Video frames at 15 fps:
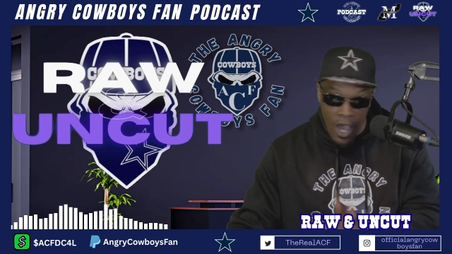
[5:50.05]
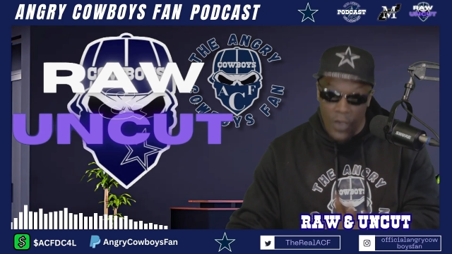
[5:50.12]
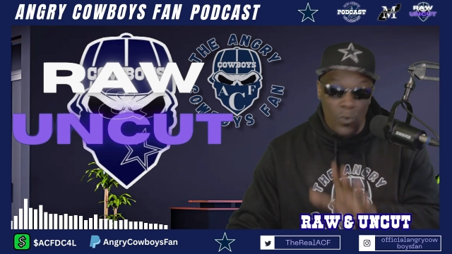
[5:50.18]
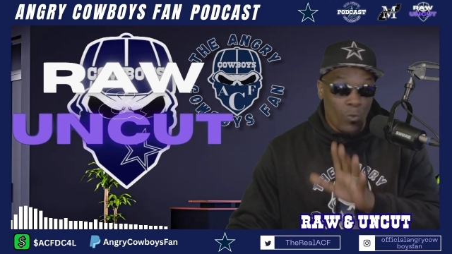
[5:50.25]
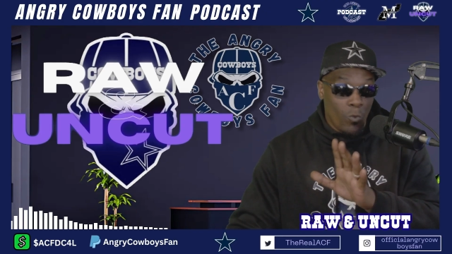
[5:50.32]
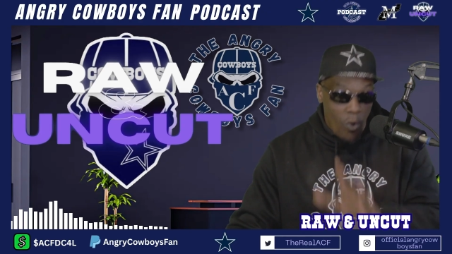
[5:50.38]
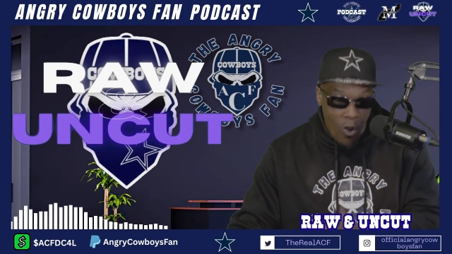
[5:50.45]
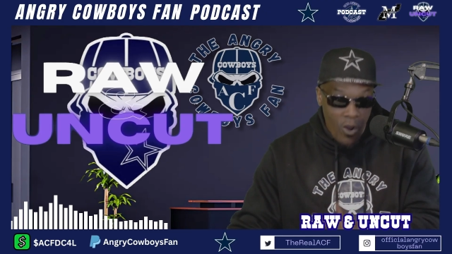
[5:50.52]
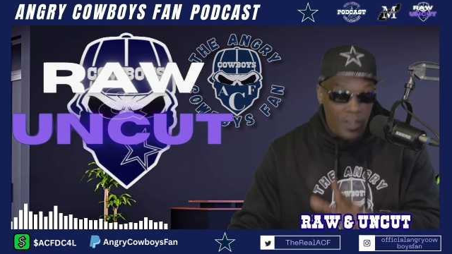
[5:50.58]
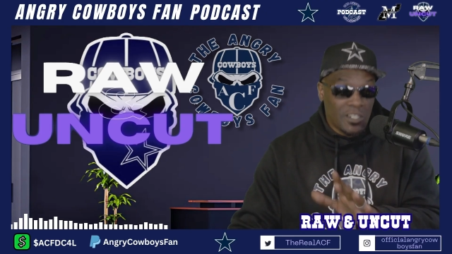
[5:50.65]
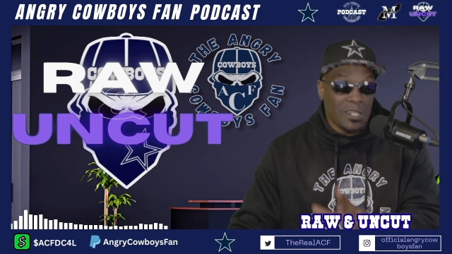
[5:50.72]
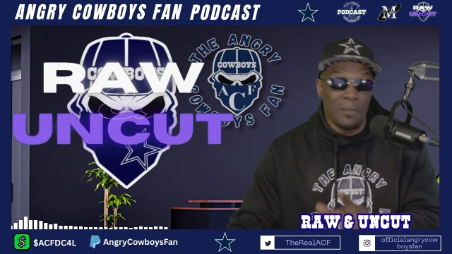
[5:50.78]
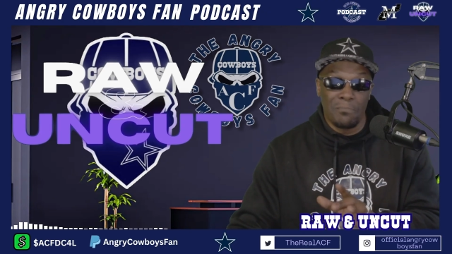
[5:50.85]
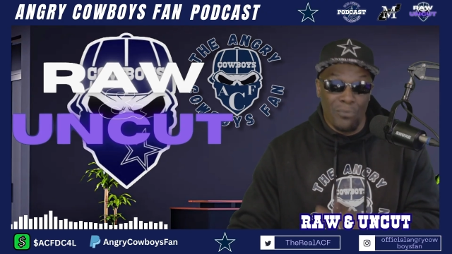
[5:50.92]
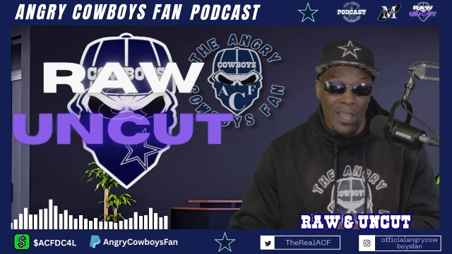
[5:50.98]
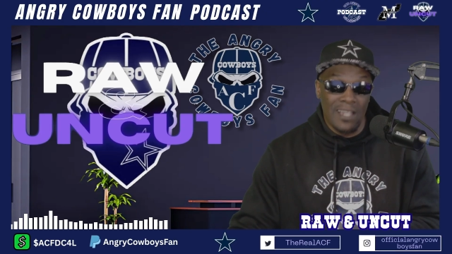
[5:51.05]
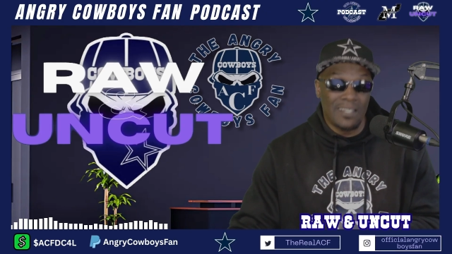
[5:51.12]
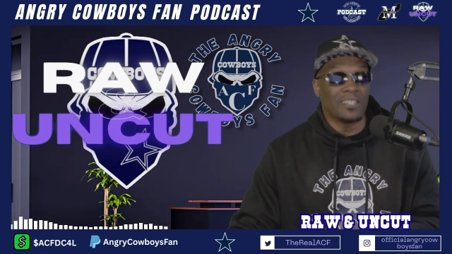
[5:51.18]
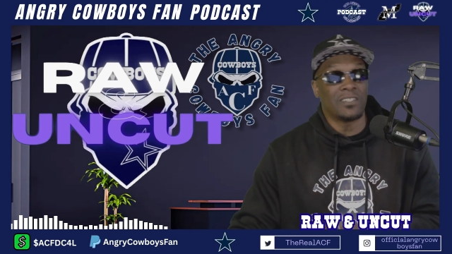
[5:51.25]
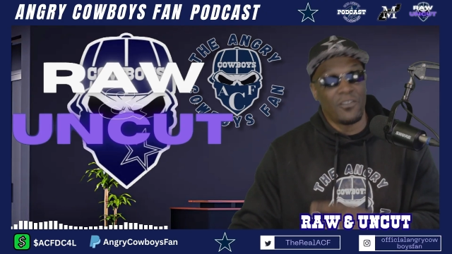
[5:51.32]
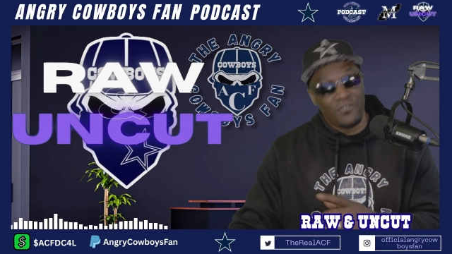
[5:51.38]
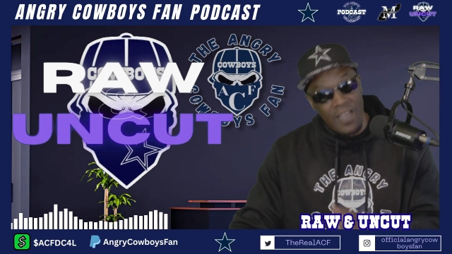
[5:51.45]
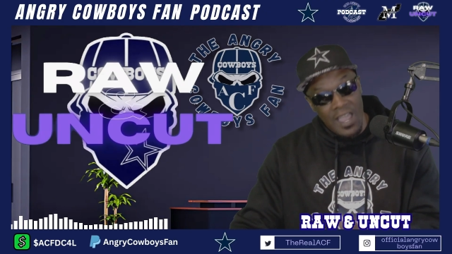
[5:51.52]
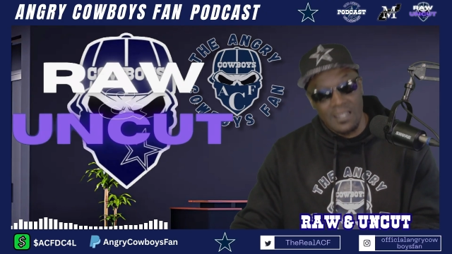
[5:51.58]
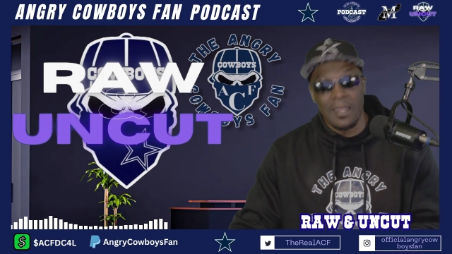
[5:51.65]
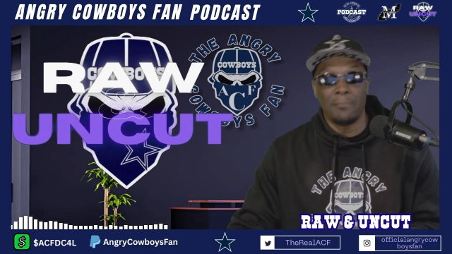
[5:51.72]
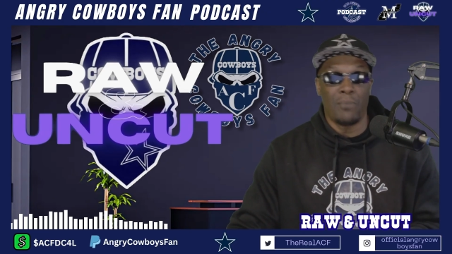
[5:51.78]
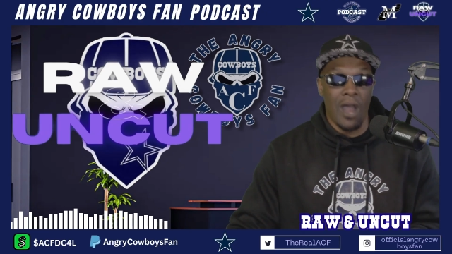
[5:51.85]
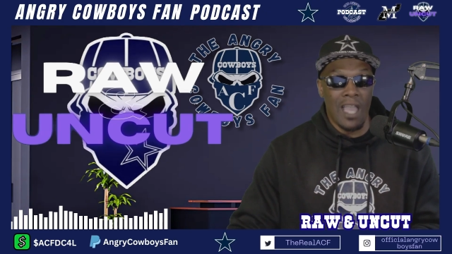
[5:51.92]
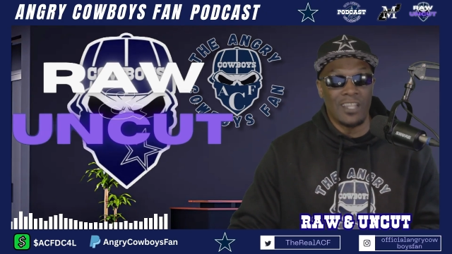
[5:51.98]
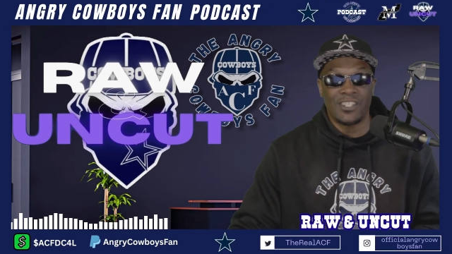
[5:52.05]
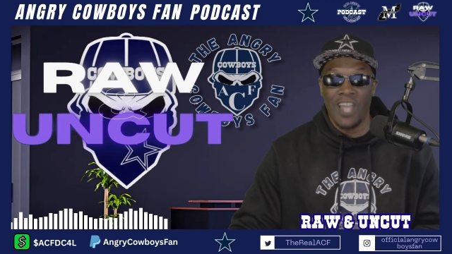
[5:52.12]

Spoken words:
unwarranted press is the fact that Brian